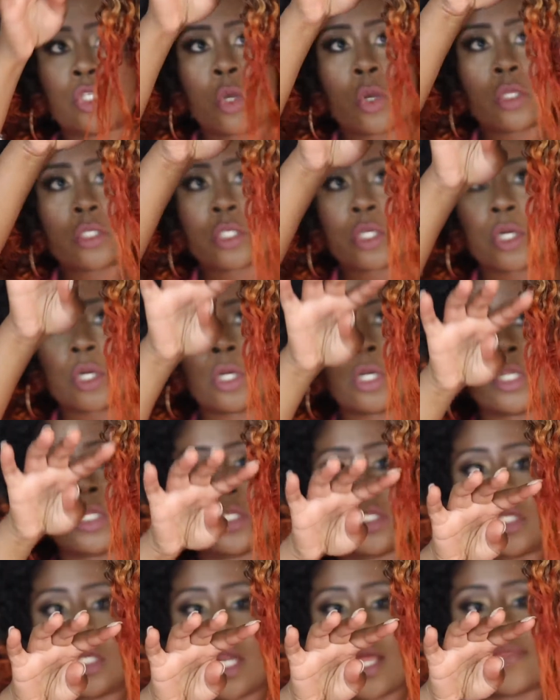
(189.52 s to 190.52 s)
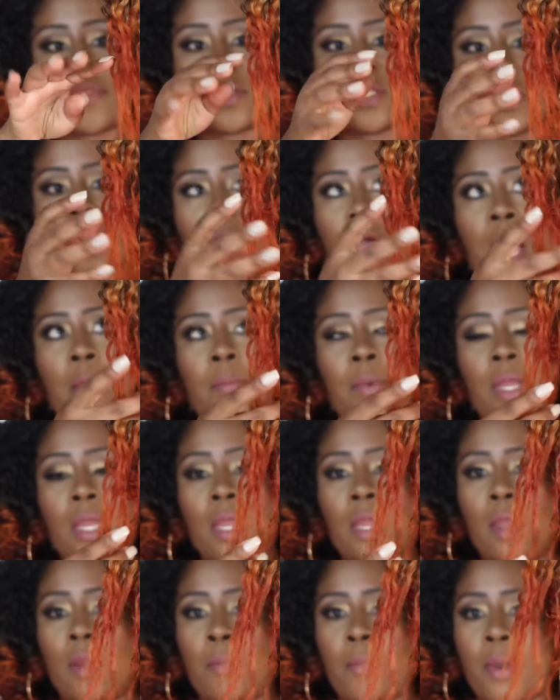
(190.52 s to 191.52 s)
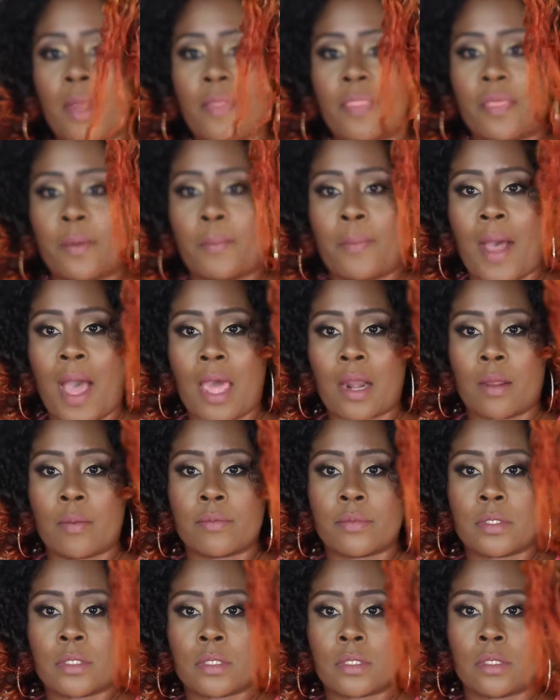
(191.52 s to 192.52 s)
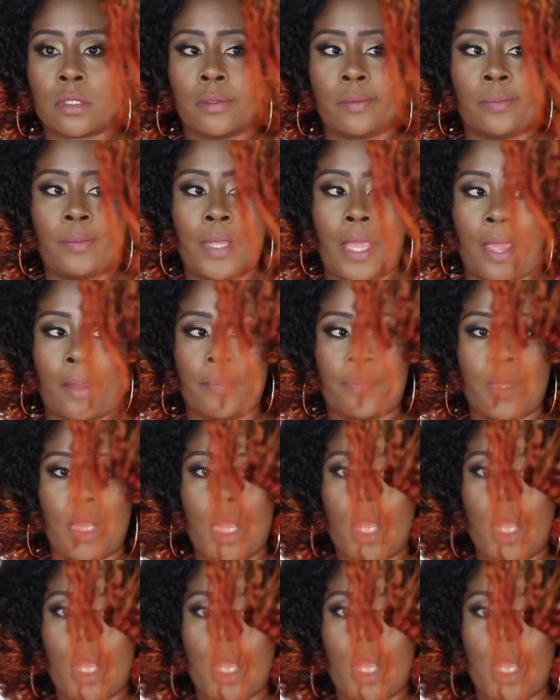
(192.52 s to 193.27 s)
So it's curly still at the top, but the bottoms, yeah.